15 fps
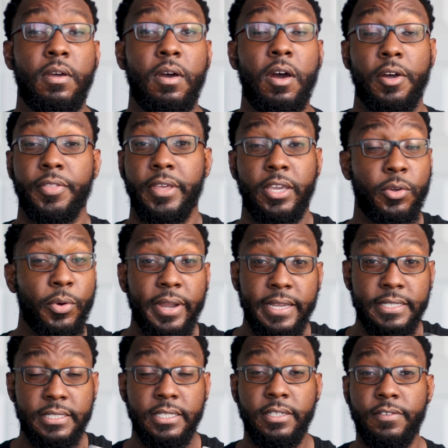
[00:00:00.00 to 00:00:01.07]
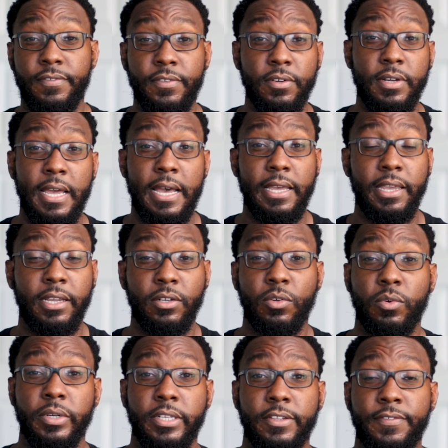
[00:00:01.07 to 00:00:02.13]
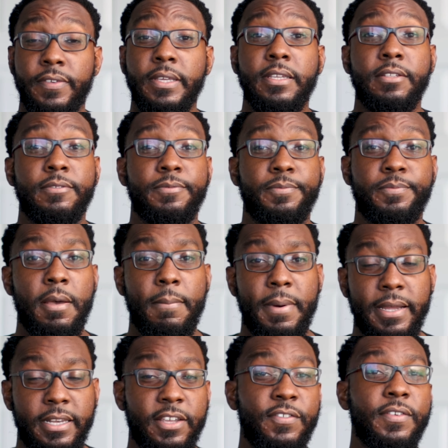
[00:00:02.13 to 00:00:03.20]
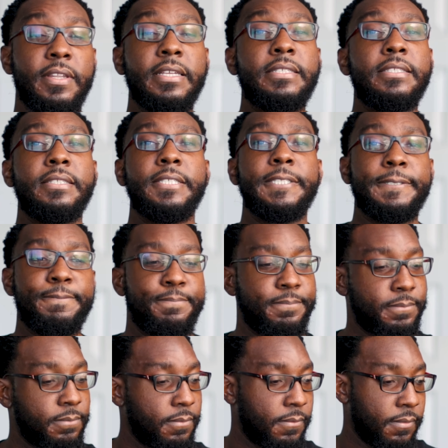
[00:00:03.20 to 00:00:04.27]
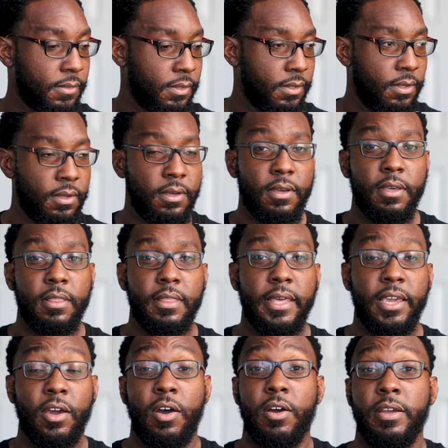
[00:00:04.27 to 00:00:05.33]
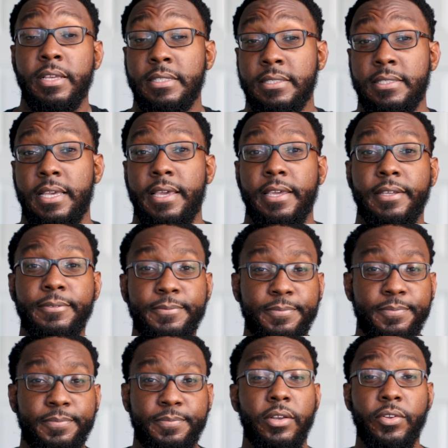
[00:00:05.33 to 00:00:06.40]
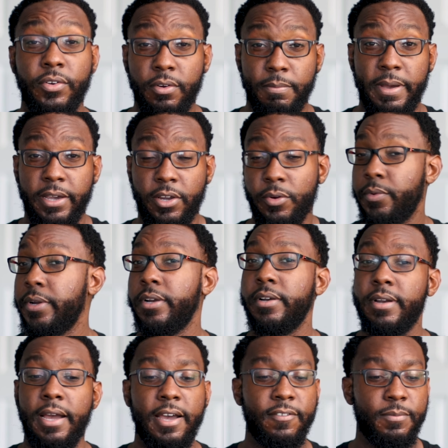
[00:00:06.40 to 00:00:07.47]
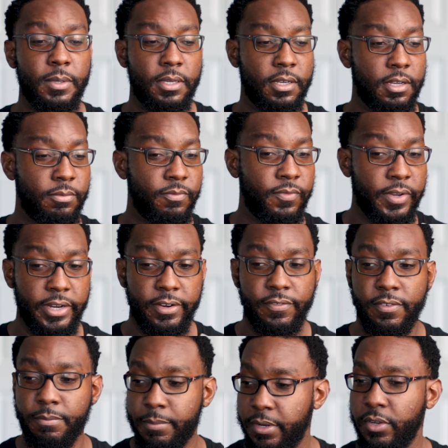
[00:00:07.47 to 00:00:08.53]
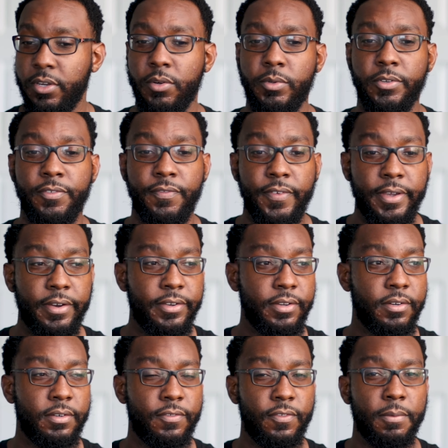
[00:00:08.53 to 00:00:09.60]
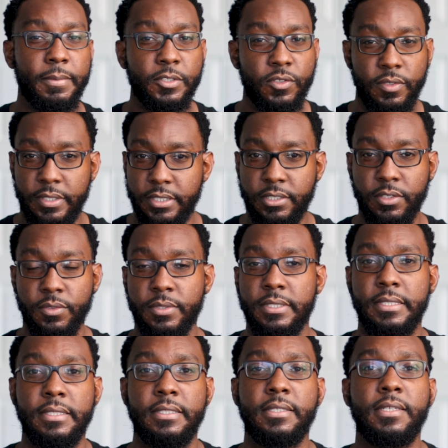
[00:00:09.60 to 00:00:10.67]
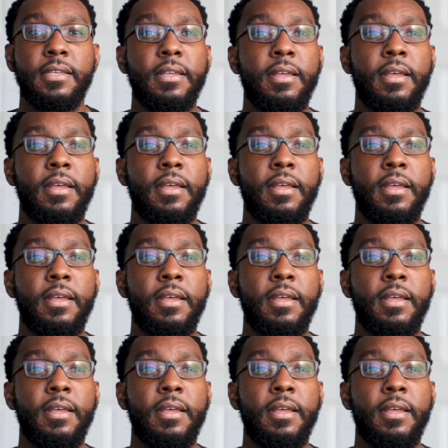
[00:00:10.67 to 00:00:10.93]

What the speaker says: Are they crazy for not ignoring defeat? By definition, they are insane. During my career, I've become very familiar with failure from a traditional sense.